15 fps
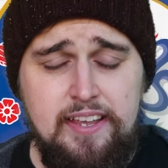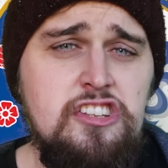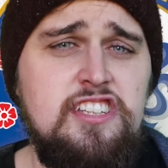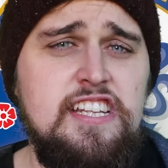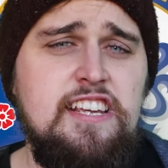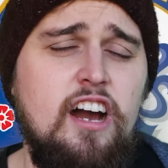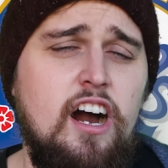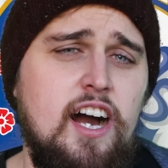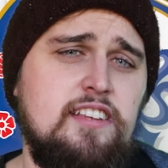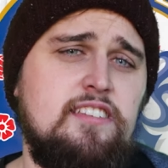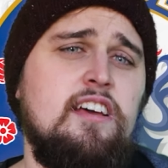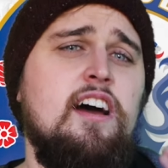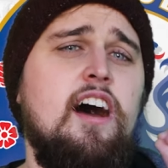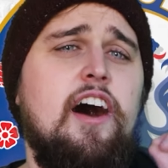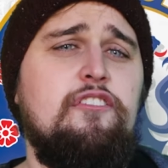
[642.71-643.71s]
Honestly, guys,
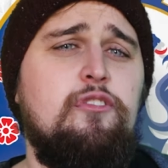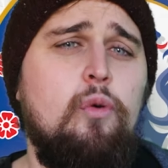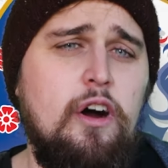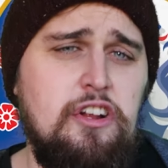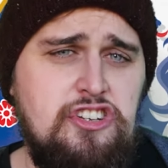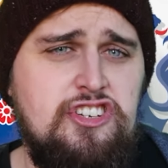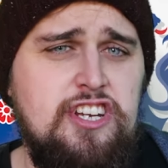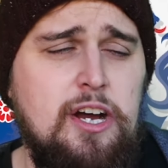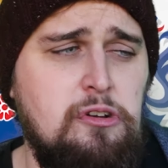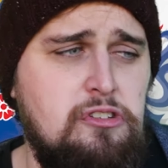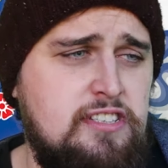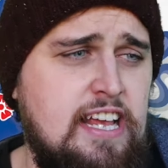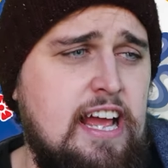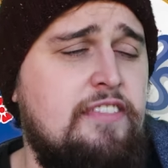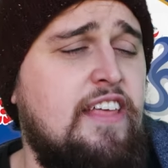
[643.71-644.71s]
I've watched
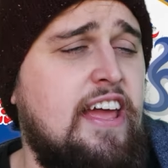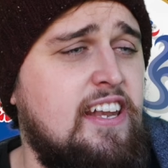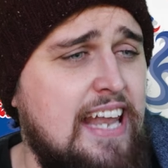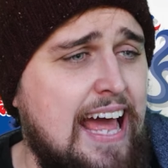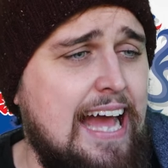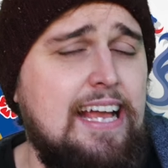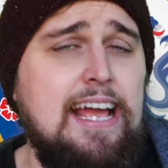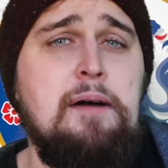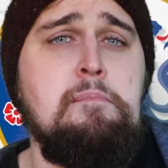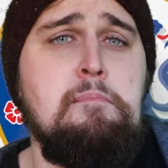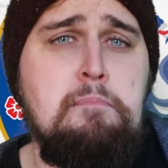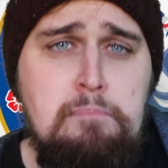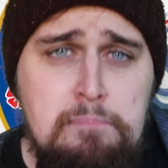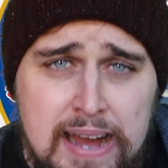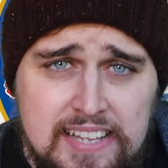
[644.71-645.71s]
Chelsea and they lack a
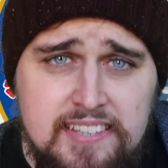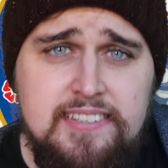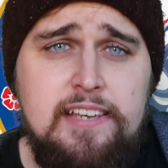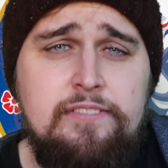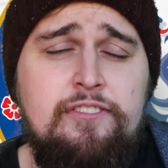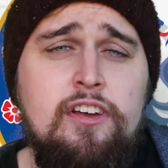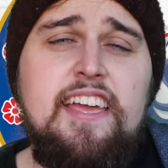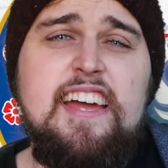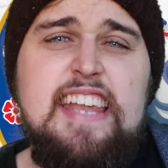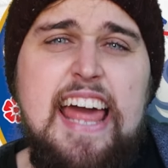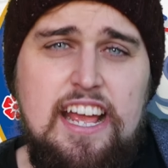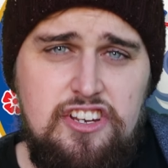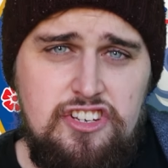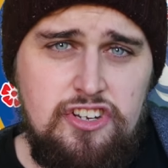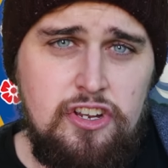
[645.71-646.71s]
massive
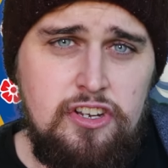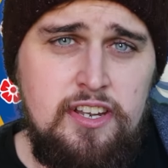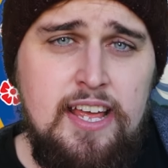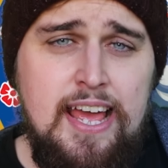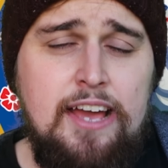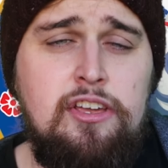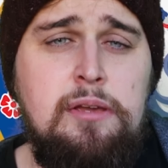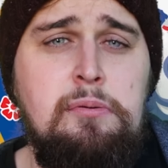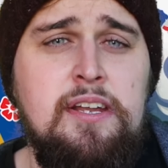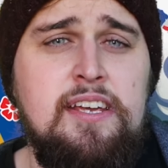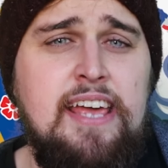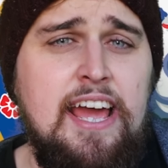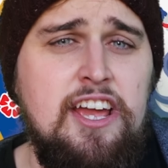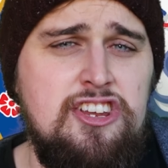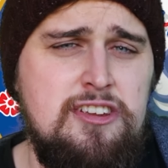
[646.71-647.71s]
connection and
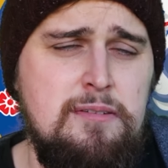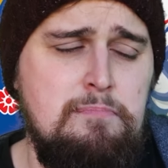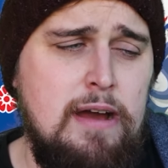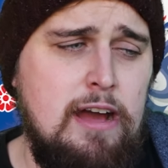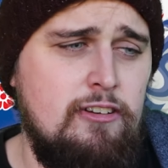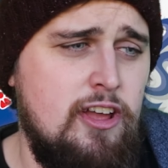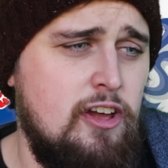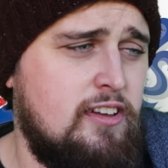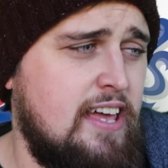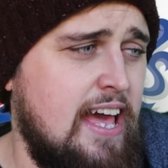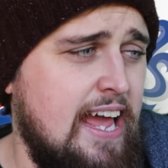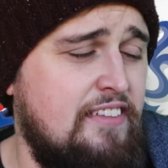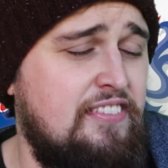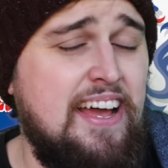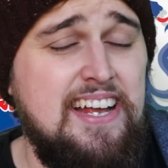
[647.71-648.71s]
communication barrier,
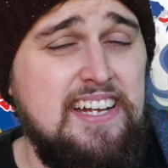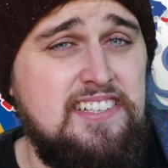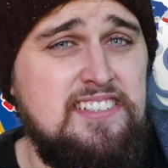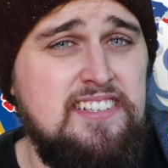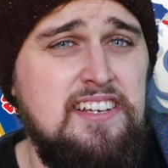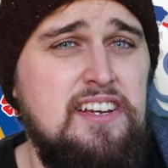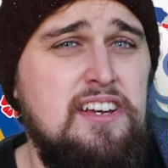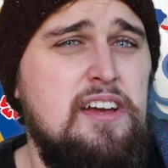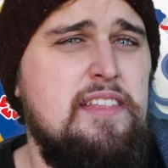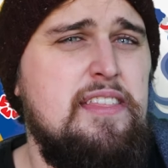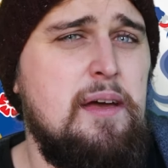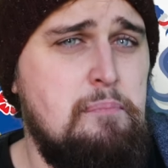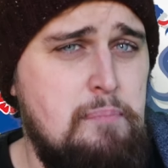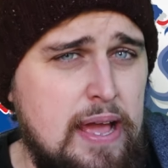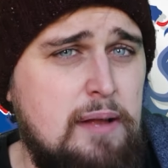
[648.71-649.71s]
okay? And that is
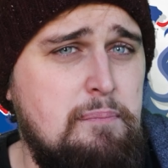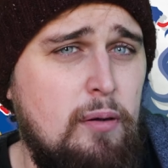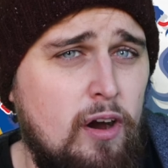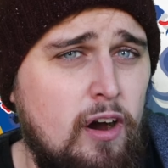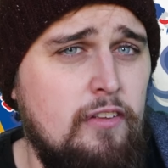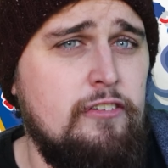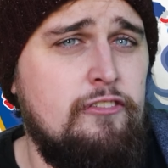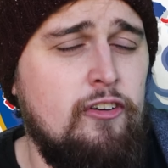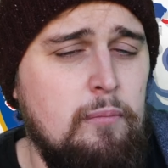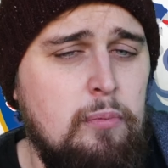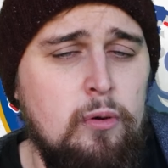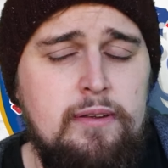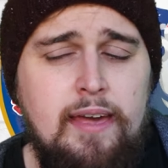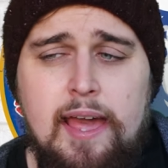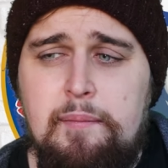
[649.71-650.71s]
a big part of the
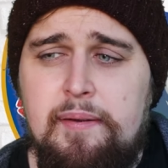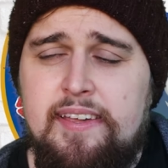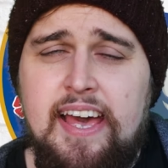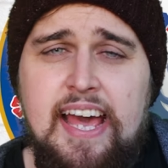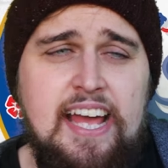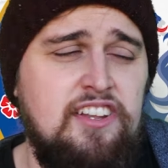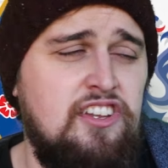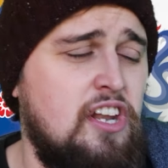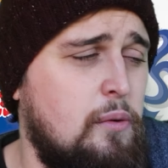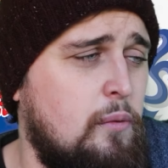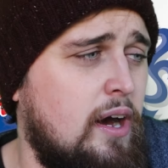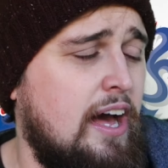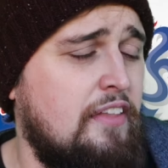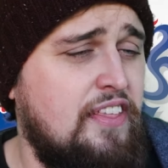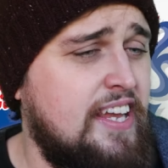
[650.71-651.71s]
football game, okay? And you know
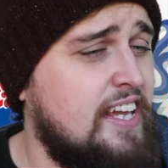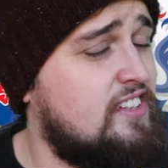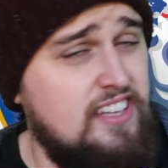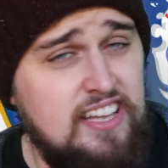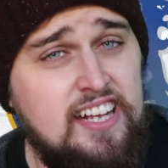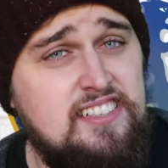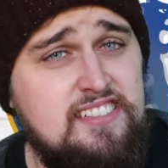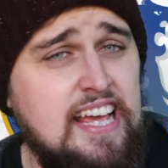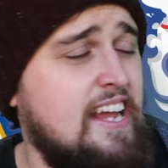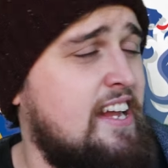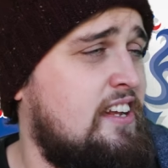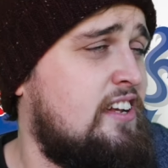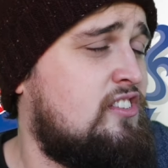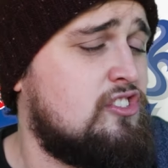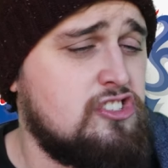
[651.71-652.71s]
what? I think it's, like I say,
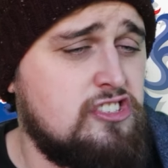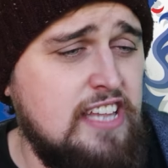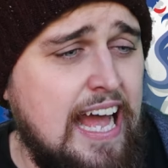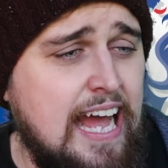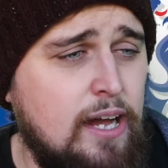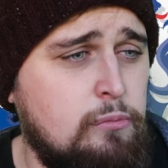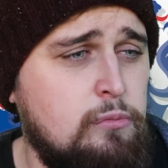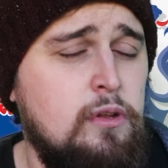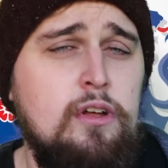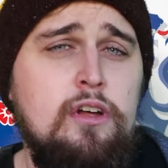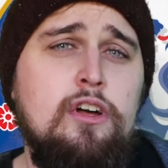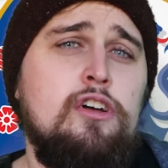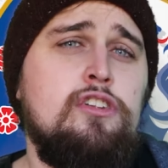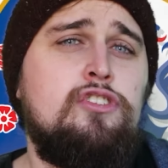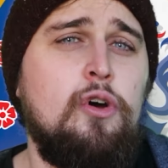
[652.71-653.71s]
it's just down
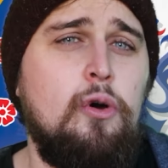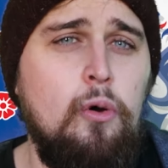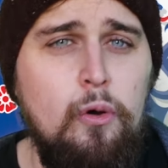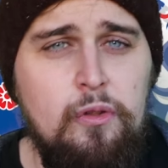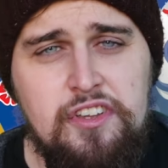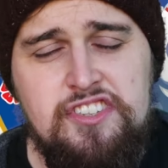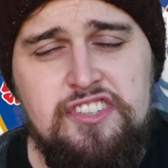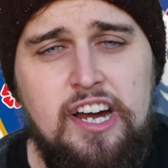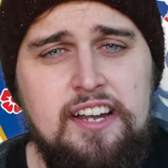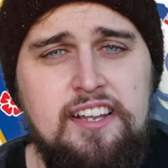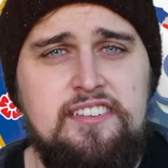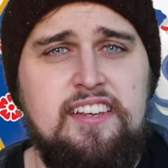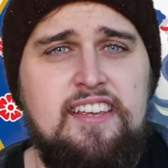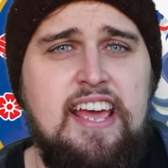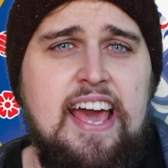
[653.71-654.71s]
to all the
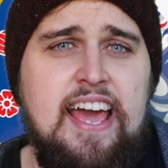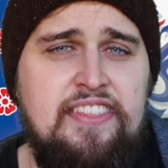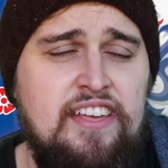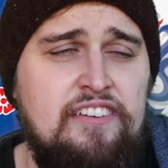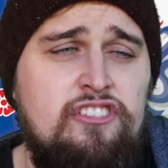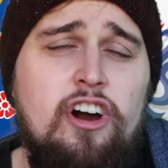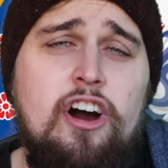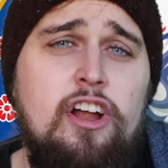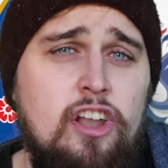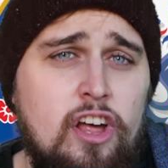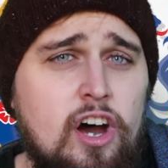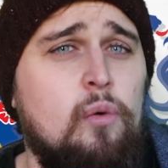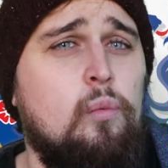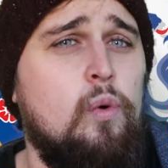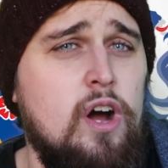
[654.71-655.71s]
signings, okay? They've got a
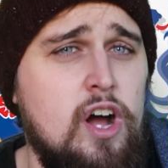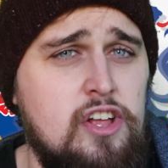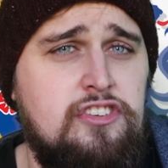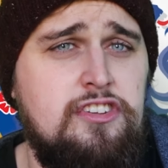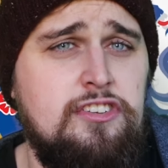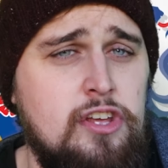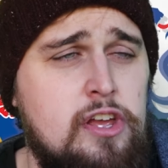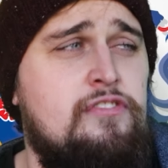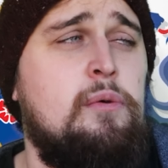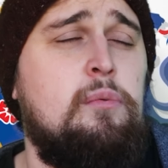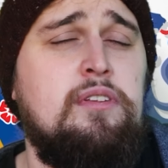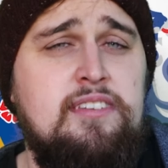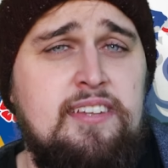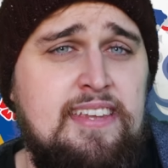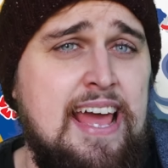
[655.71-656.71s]
lot of work to do if they
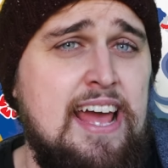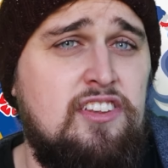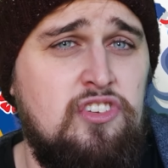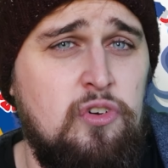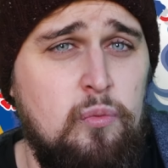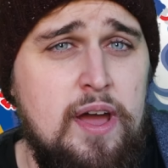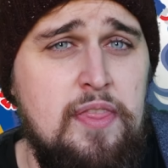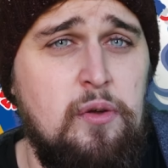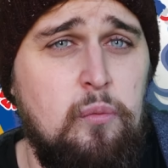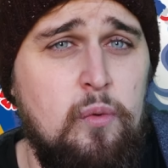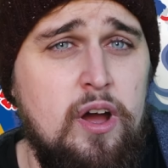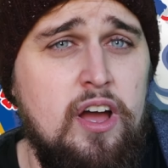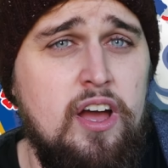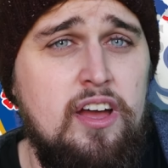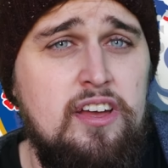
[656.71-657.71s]
want to get to where they
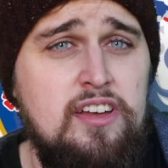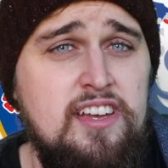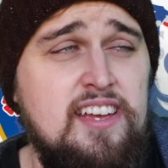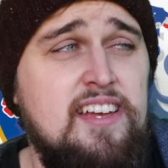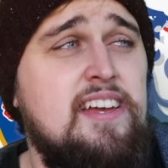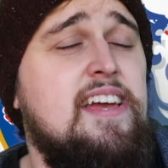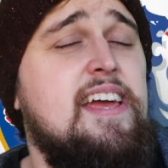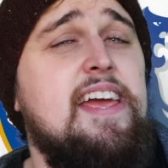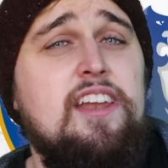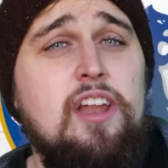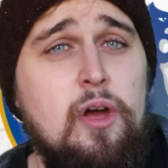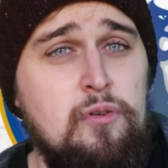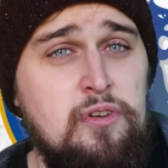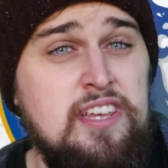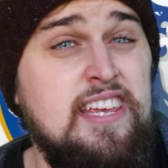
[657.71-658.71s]
were, you
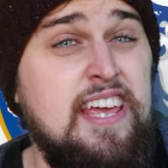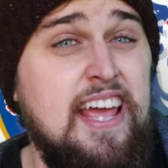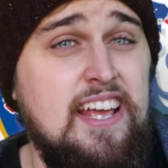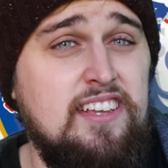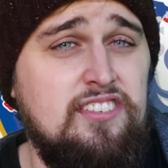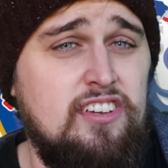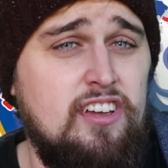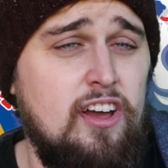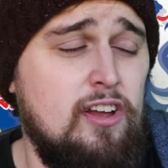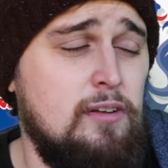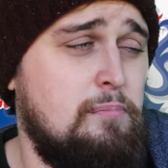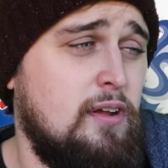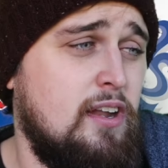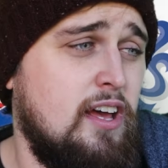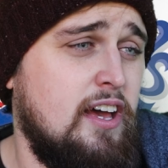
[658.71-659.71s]
know, years
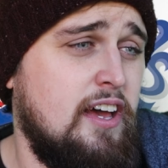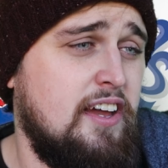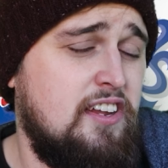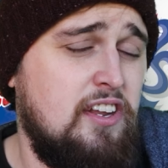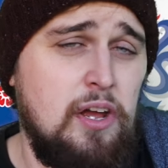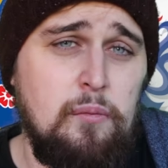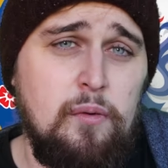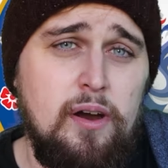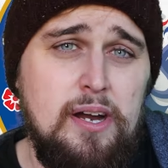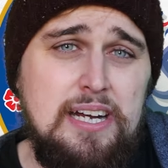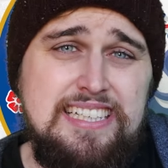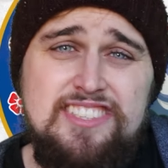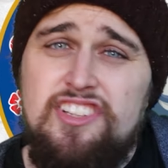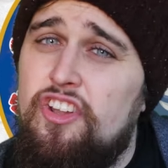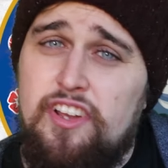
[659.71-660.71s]
ago. But you know
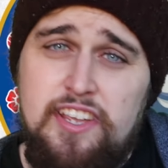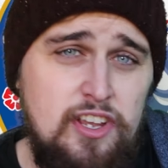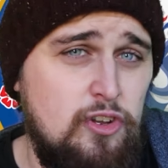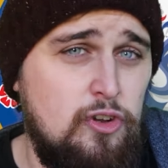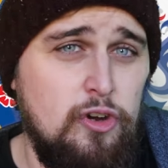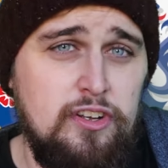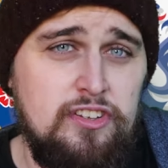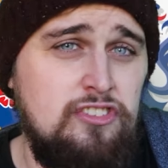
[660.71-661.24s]
what? It's not looking good.